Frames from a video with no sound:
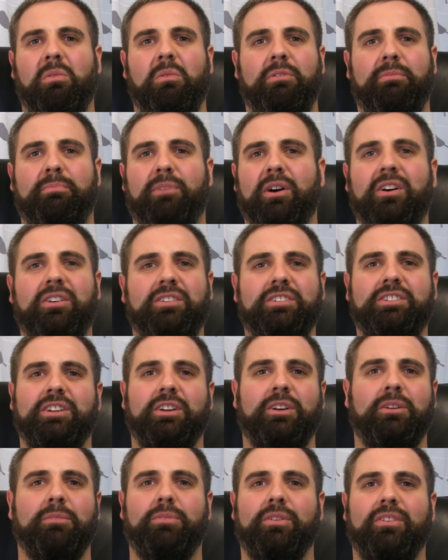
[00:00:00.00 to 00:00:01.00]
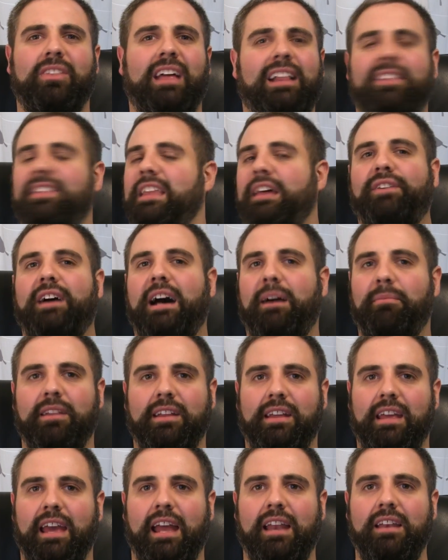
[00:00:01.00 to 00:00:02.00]
with Pardew, but that'll never happen
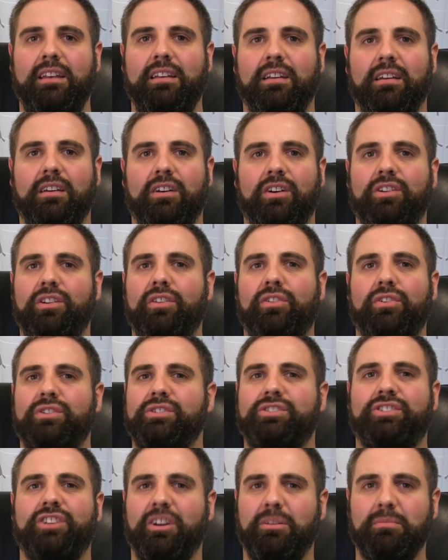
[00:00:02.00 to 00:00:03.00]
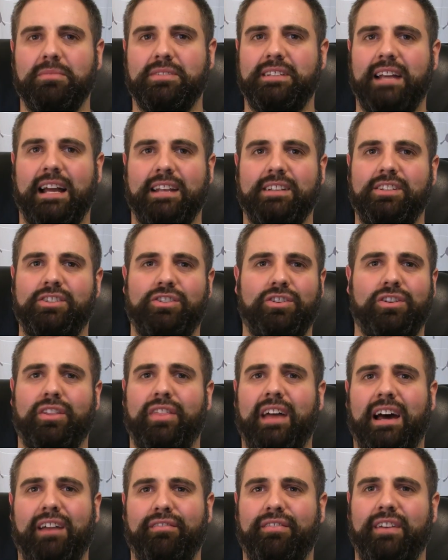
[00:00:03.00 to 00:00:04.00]
again under those circumstances, under
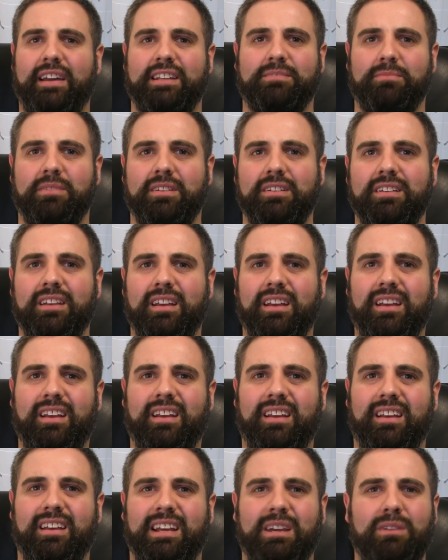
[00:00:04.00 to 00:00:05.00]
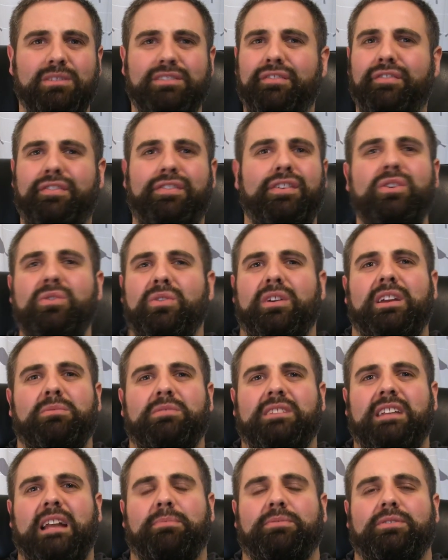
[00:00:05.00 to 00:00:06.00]
that investment. It was a fluke. It
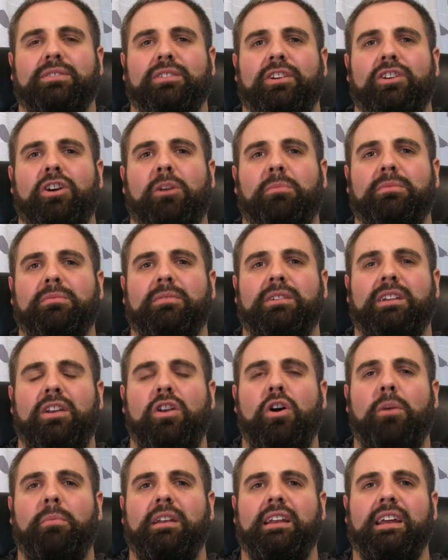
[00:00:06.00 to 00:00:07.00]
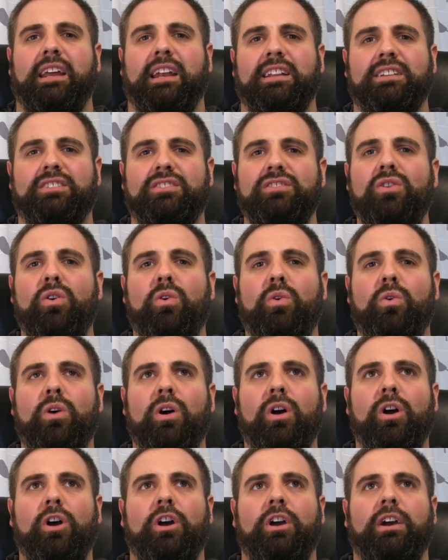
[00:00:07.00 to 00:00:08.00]
was an absolute anomaly, and
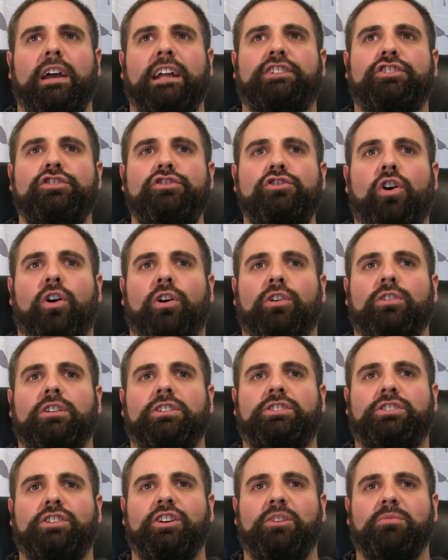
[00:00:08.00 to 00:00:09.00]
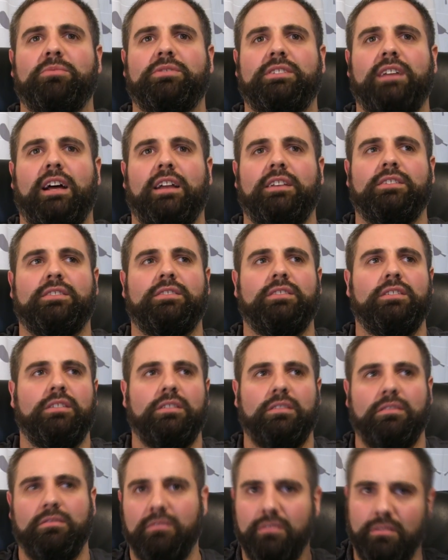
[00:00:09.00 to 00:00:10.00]
it's not a circumstance
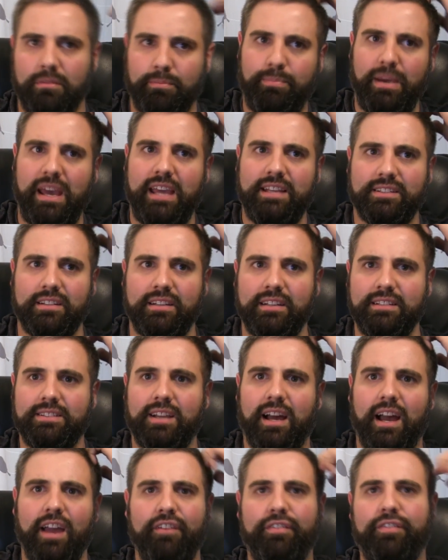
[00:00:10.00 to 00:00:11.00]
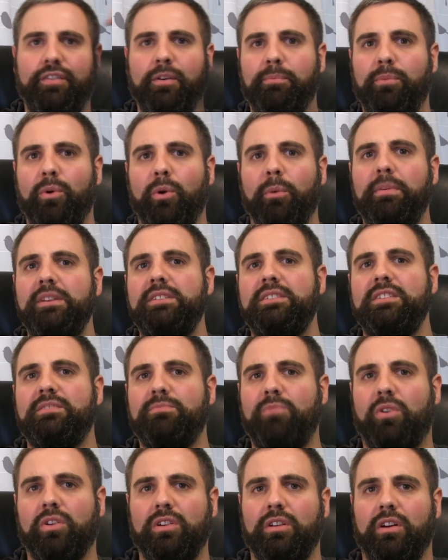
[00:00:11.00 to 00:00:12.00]
to base an entire football
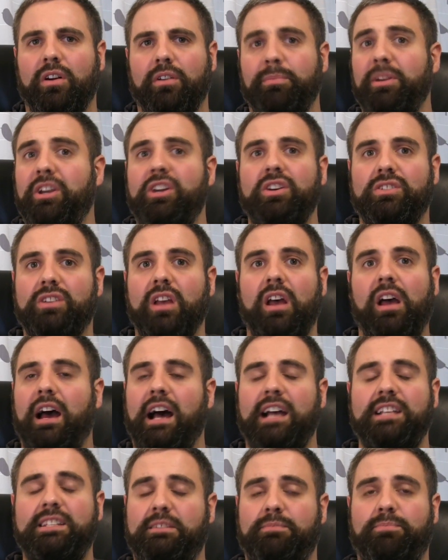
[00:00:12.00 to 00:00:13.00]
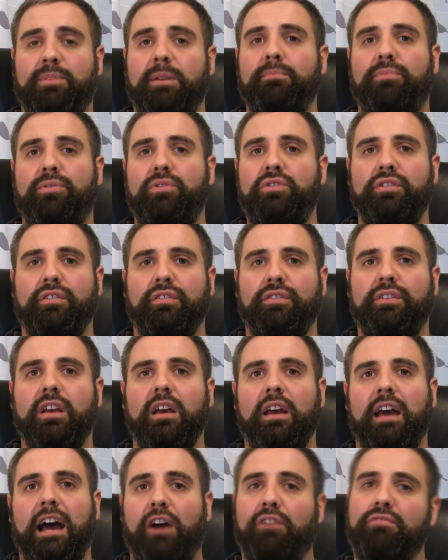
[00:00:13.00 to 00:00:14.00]
business model on, because as has been proved,
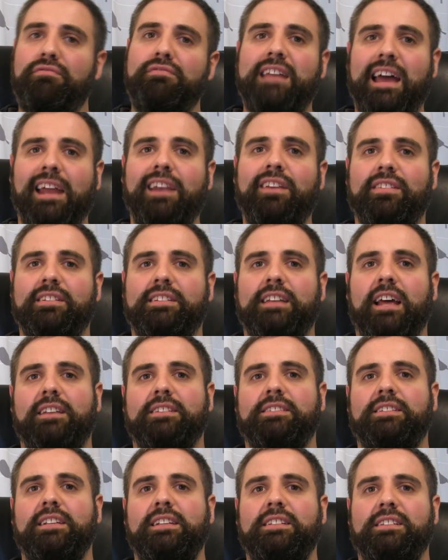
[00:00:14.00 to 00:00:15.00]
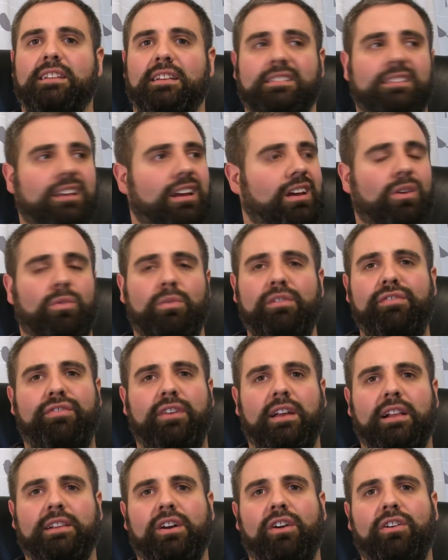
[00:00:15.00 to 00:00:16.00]
out of 9 of the 10 seasons we
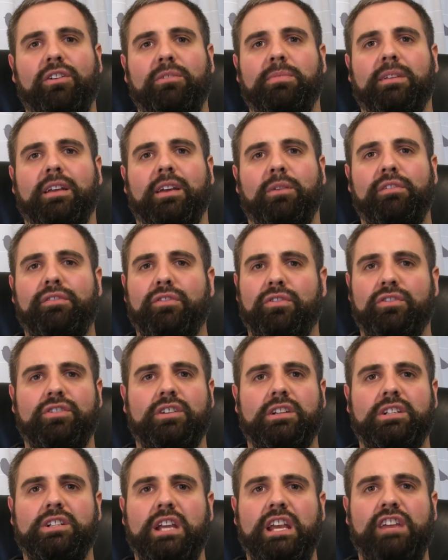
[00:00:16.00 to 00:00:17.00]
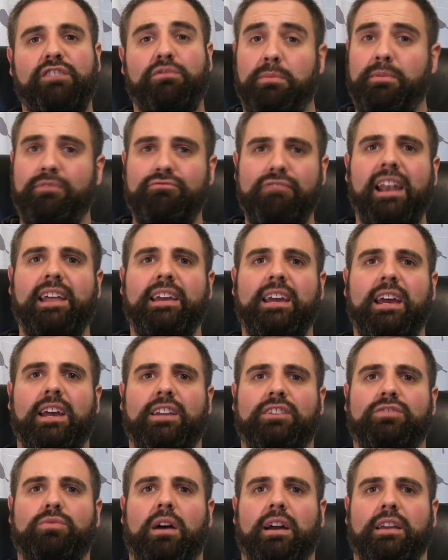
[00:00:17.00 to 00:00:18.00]
failed horribly. We've underachieved. We've been
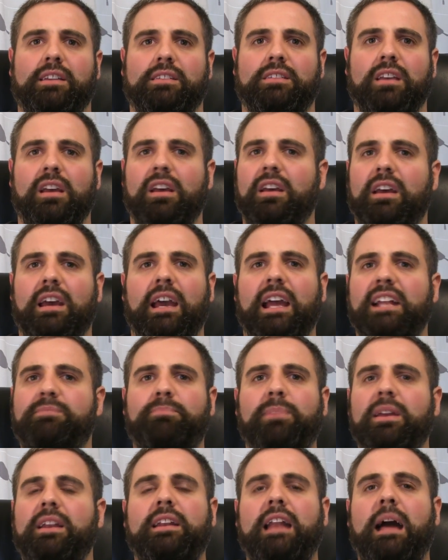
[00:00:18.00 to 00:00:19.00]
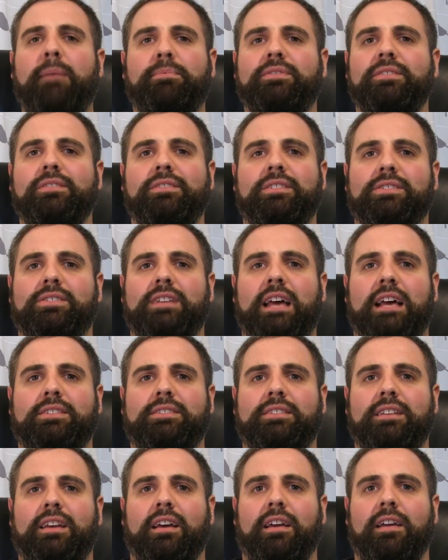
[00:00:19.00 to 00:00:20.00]
relegated twice. It's been an absolute
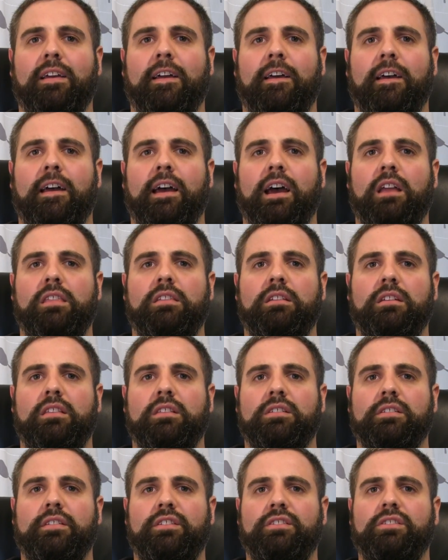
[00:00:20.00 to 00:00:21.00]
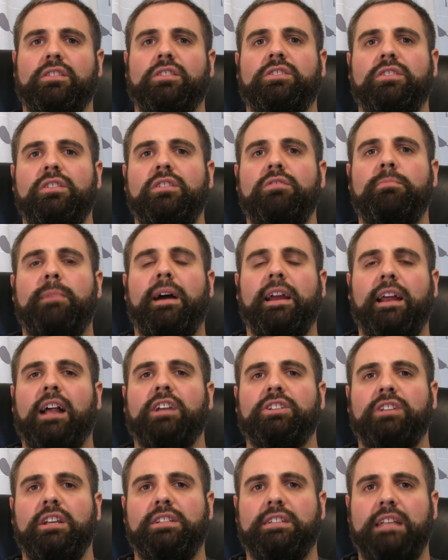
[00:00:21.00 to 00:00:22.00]
disaster. And the sooner Mike
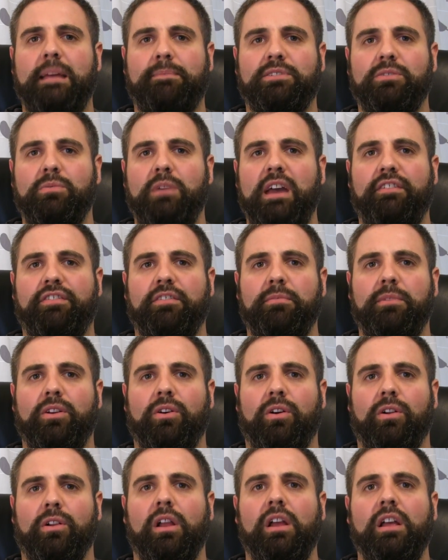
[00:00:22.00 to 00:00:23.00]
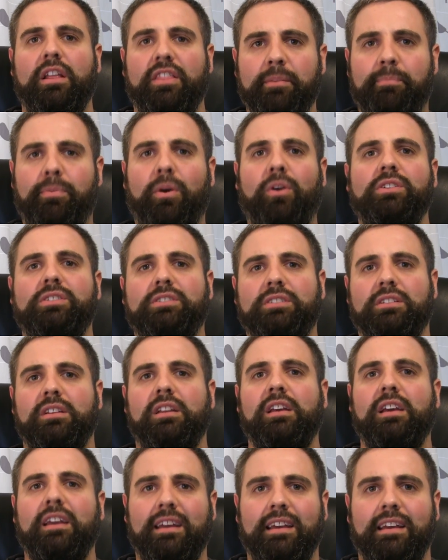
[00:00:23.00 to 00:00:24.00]
Ashley steps away from it all, the
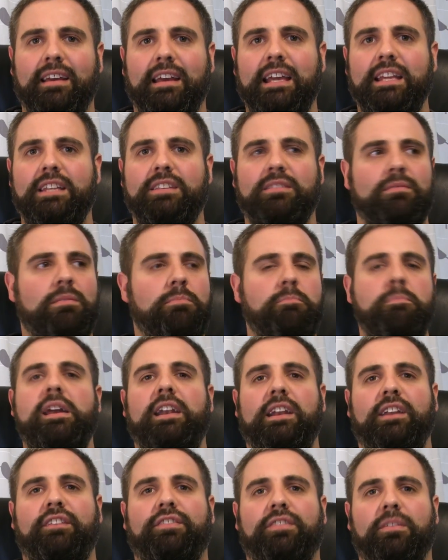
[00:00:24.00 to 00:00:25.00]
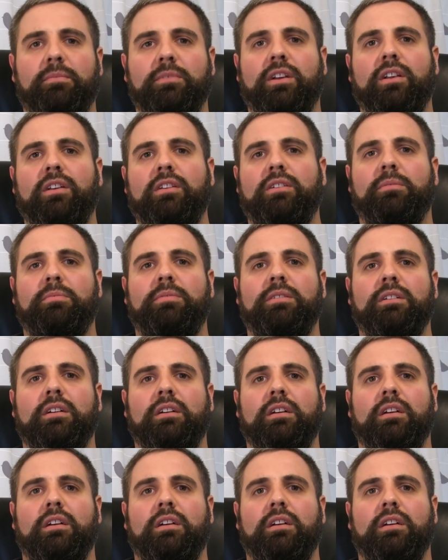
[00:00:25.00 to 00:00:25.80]
poison is emitted from the club,